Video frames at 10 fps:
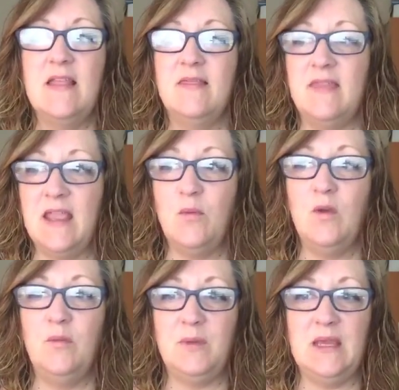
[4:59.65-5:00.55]
they
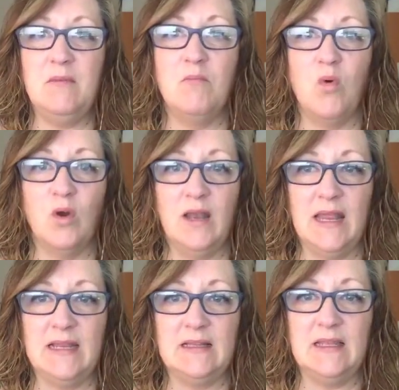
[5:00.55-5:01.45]
will be more
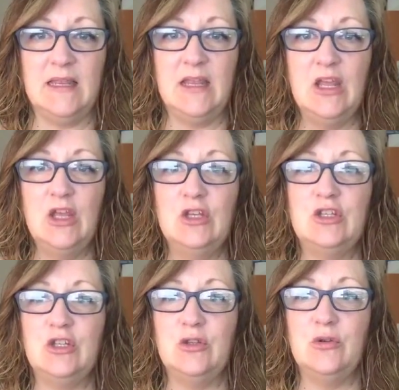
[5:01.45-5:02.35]
likely
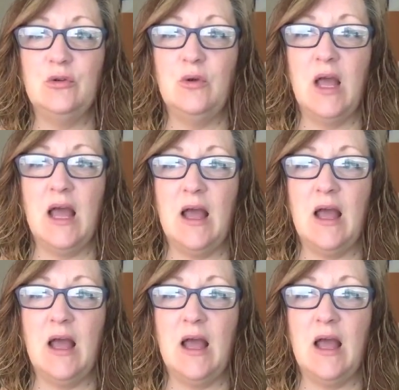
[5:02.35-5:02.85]
to